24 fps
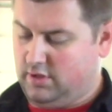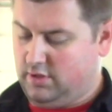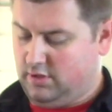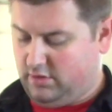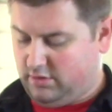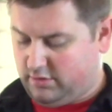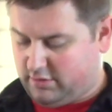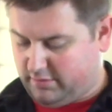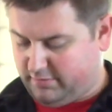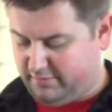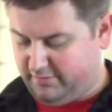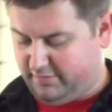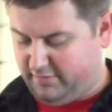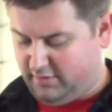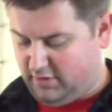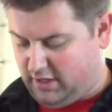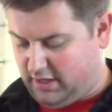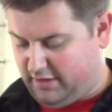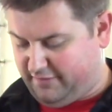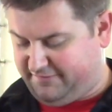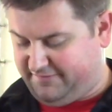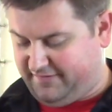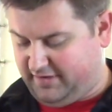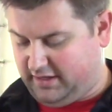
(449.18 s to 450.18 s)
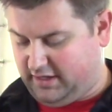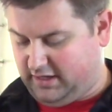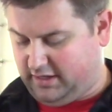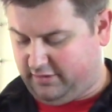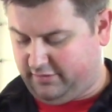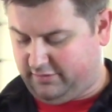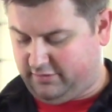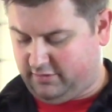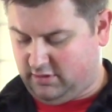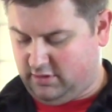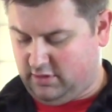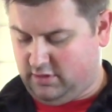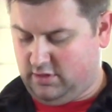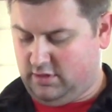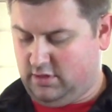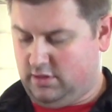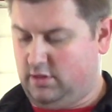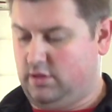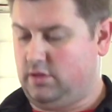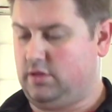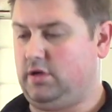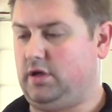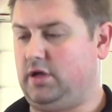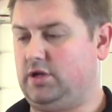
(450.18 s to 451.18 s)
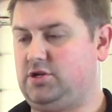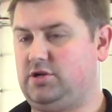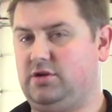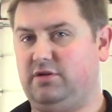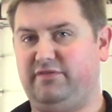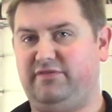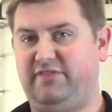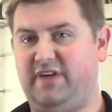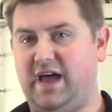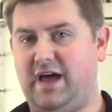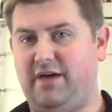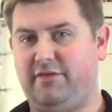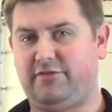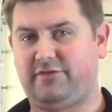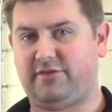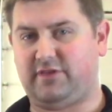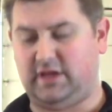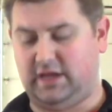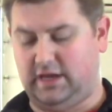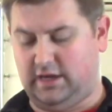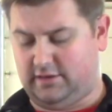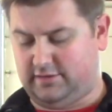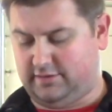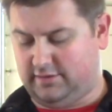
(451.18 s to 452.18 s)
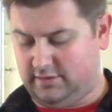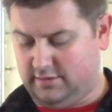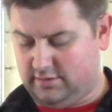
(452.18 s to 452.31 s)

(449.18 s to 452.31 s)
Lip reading: some fittings. You get your valve seat,